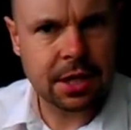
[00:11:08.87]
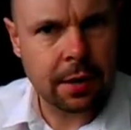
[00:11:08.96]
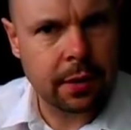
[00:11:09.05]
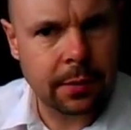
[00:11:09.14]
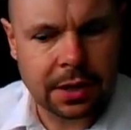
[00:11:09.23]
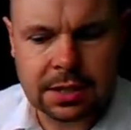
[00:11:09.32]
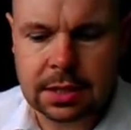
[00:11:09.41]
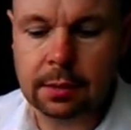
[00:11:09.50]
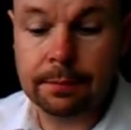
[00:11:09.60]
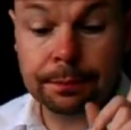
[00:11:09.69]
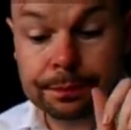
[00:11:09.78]
seem to go anywhere, does
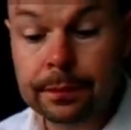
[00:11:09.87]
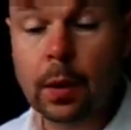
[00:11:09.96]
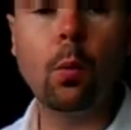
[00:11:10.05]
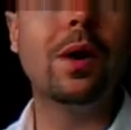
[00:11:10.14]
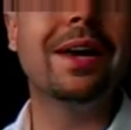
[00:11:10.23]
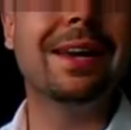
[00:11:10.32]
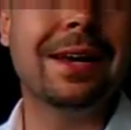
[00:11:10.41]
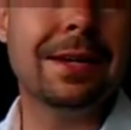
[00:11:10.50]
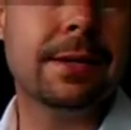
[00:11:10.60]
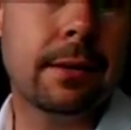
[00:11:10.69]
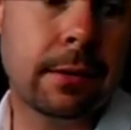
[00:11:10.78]
it? We
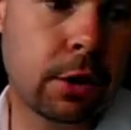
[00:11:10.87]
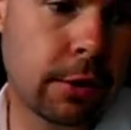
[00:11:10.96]
need a